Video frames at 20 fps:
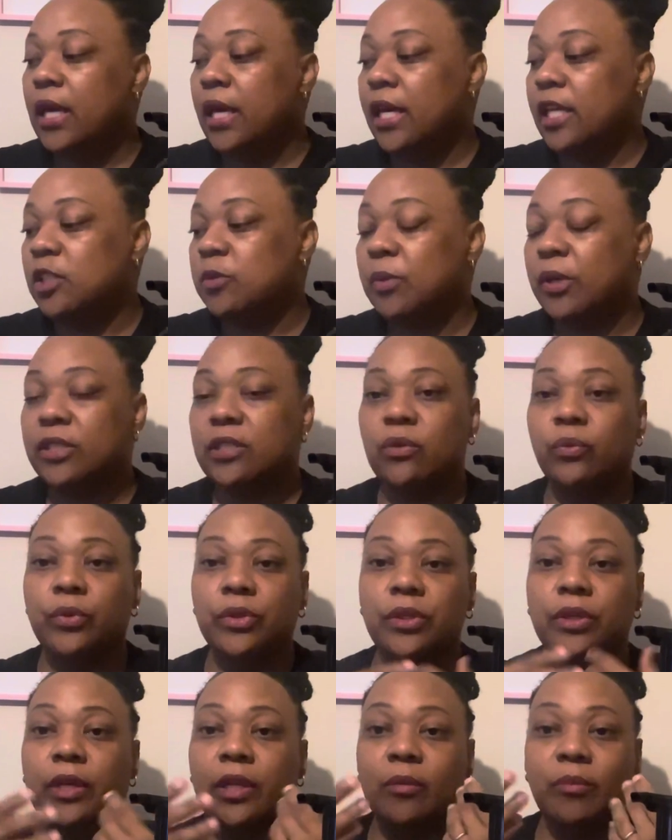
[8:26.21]
especially when
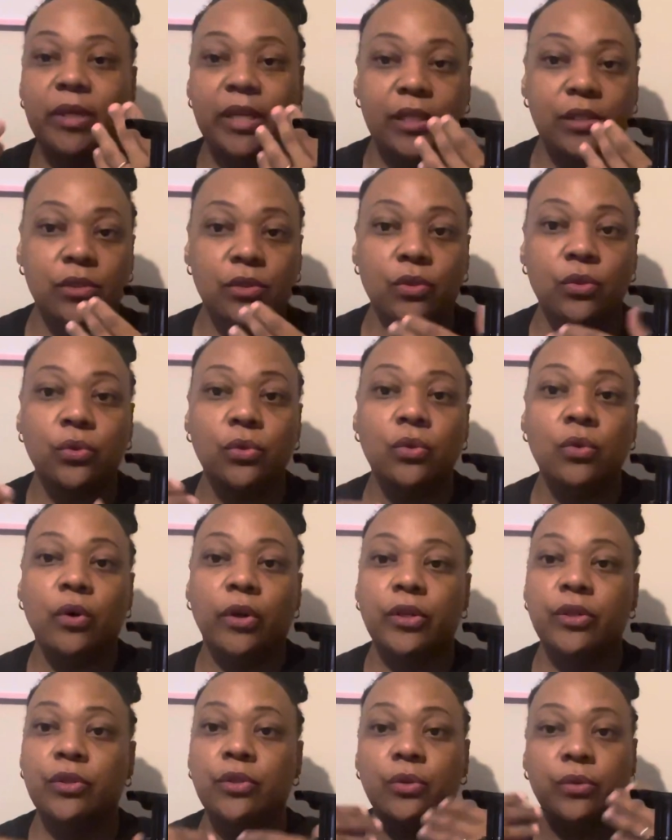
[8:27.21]
you're going to be at school or
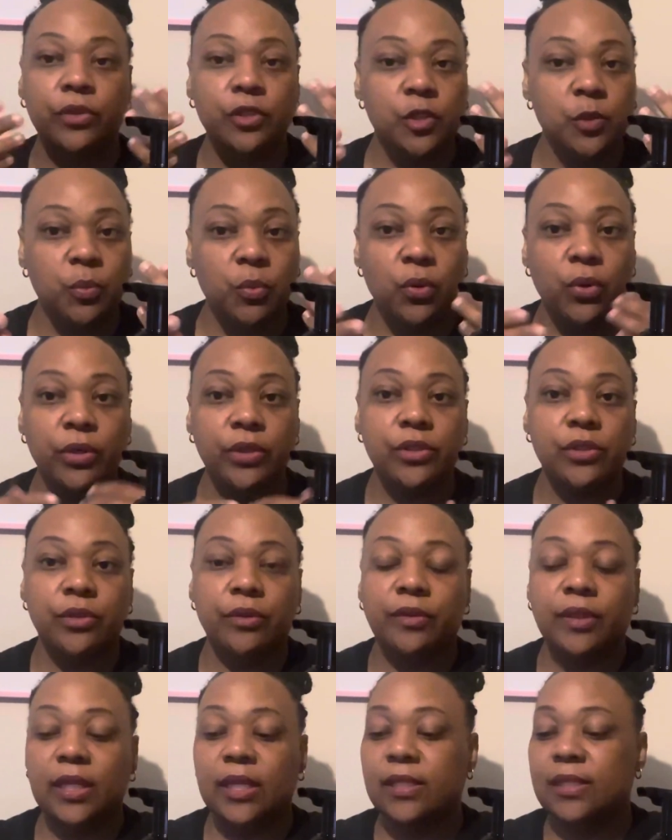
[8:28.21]
you're doing sports or
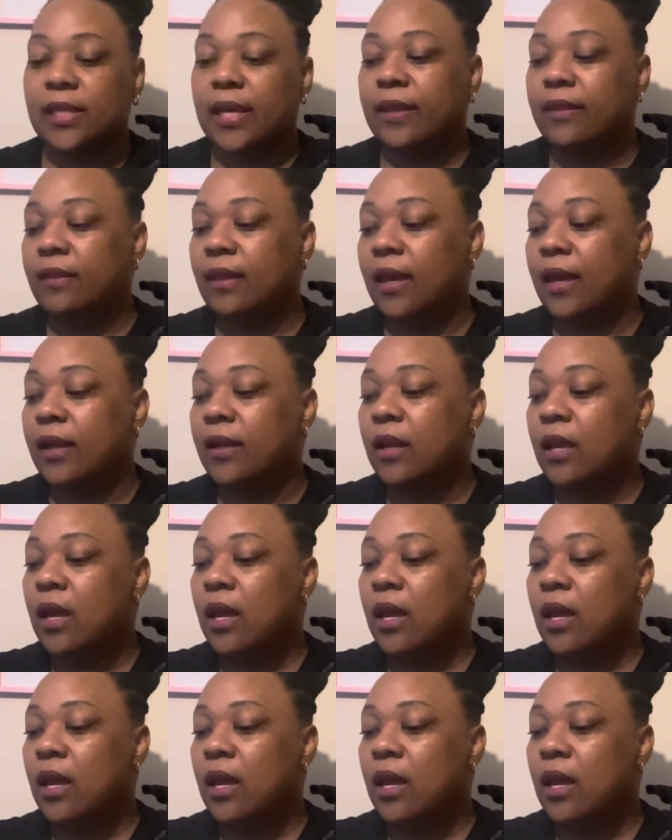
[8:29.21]
things like that.